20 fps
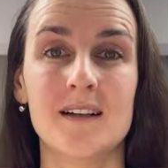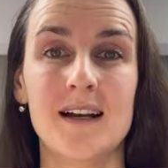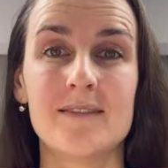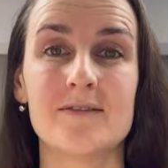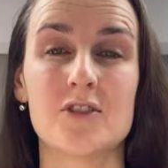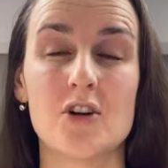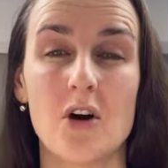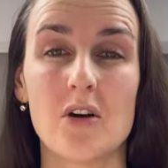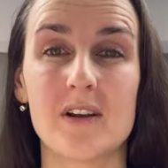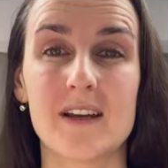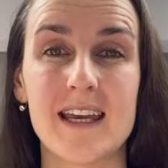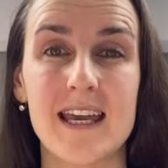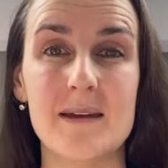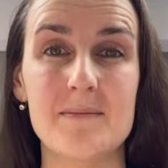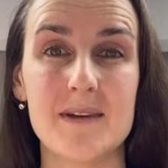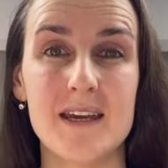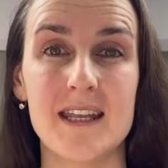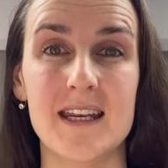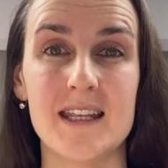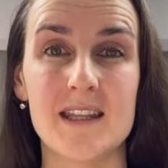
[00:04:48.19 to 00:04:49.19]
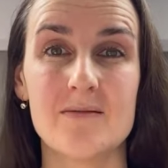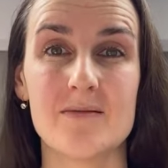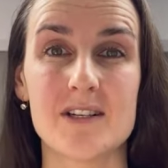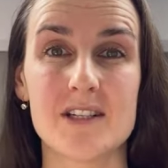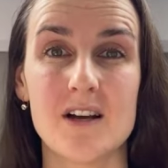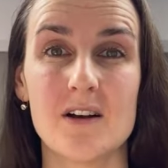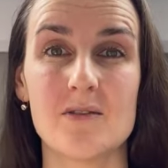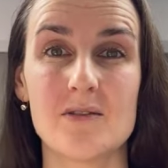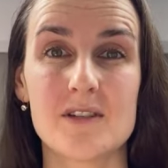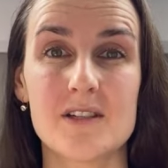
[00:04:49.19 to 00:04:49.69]
I've got to keep getting the
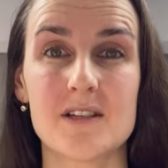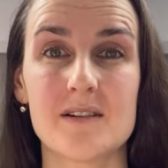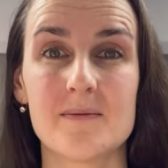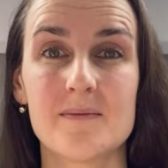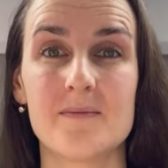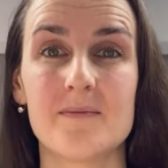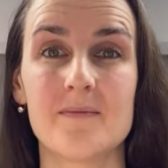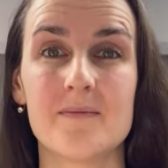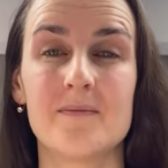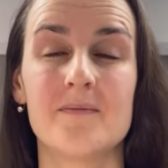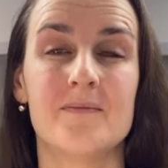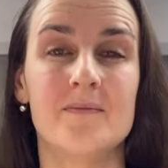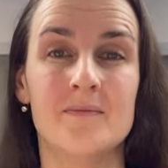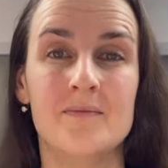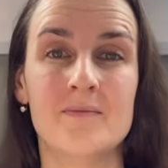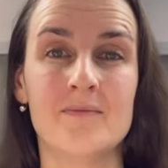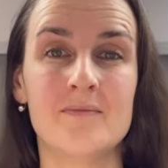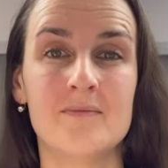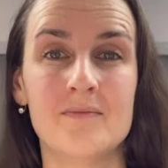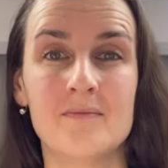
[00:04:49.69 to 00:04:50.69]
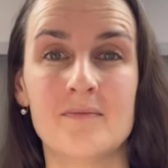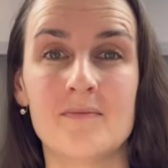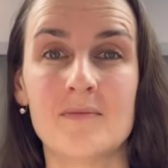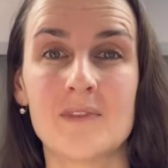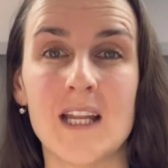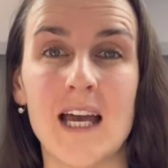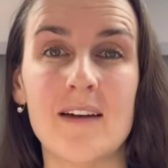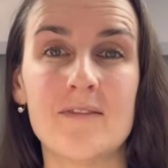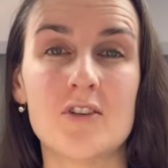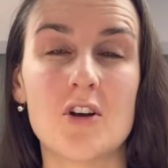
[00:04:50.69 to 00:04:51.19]
results.
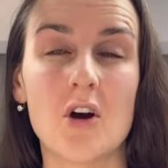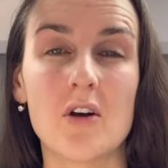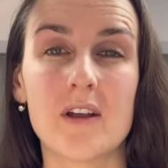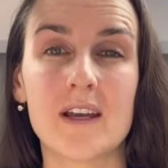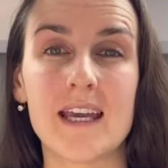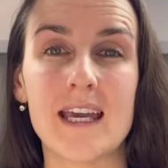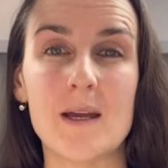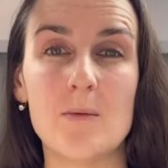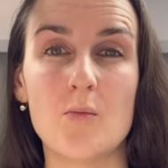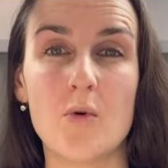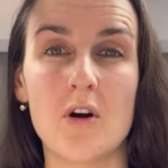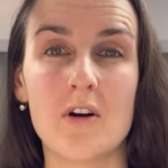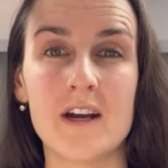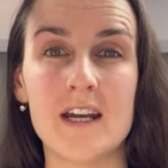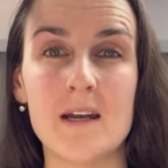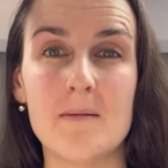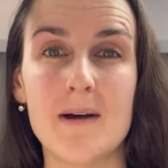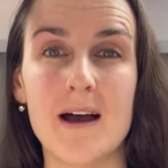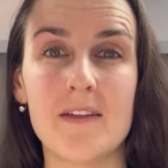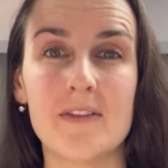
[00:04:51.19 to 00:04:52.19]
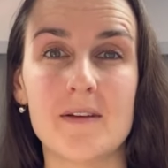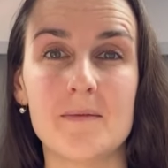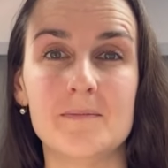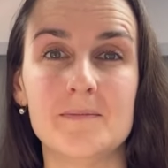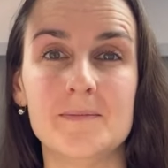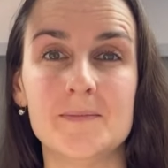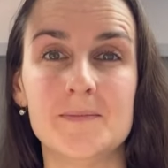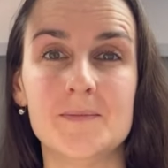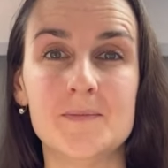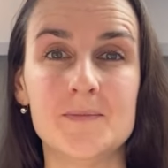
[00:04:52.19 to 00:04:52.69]
I've got to keep worrying about
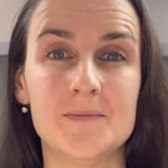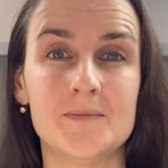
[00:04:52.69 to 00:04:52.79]
them